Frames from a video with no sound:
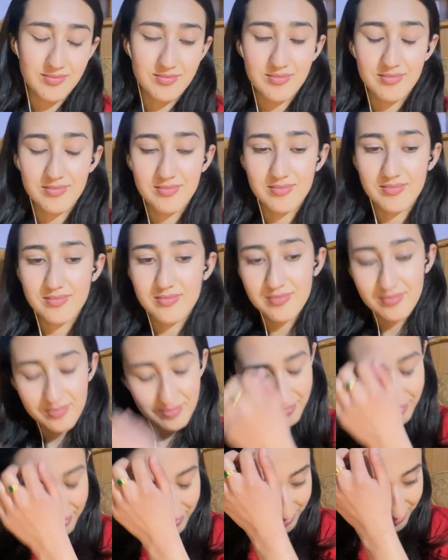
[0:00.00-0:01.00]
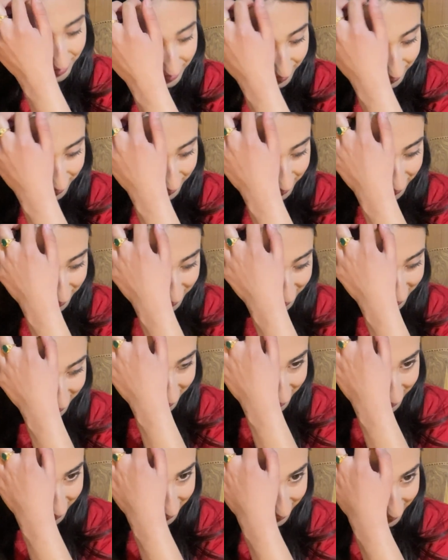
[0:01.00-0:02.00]

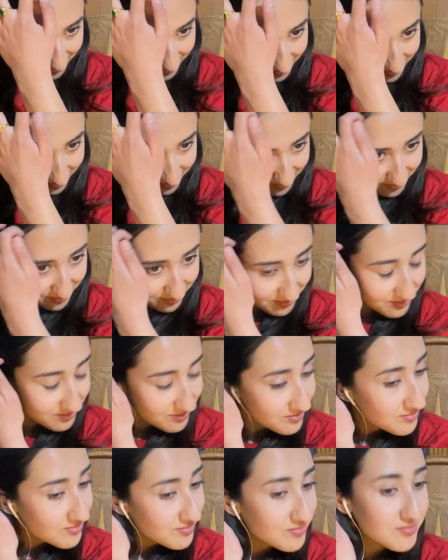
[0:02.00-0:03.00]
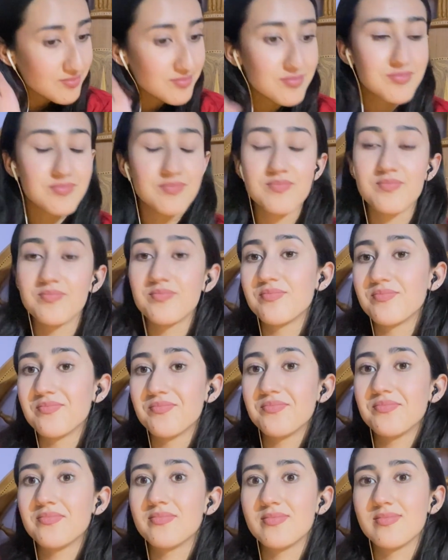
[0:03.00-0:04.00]

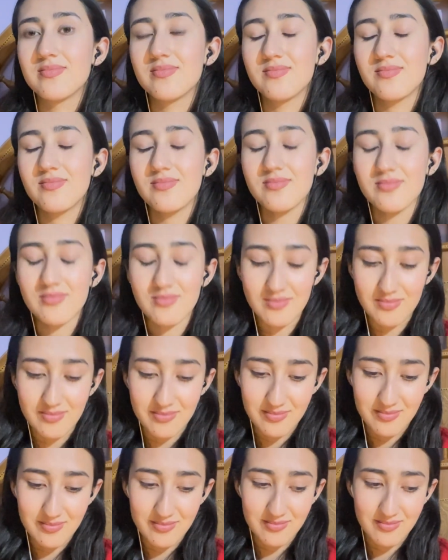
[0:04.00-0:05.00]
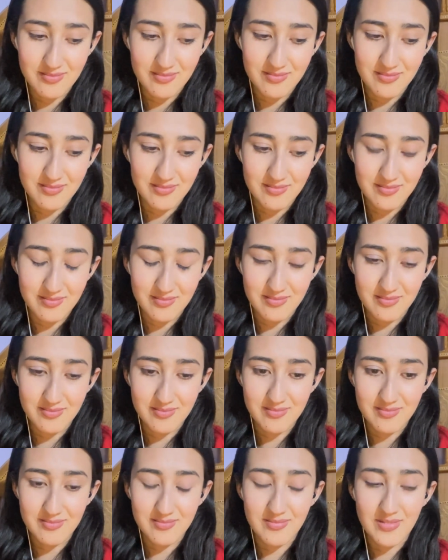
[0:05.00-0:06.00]

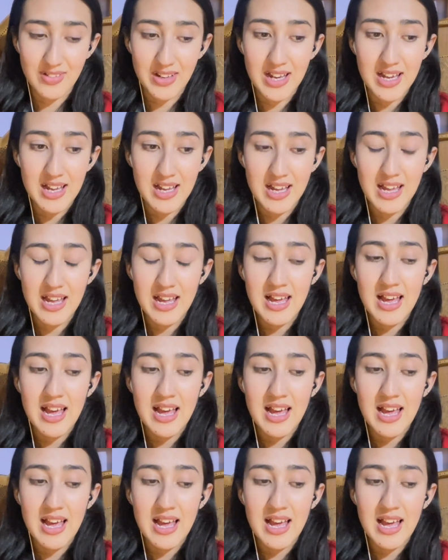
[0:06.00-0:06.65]
(not speaking)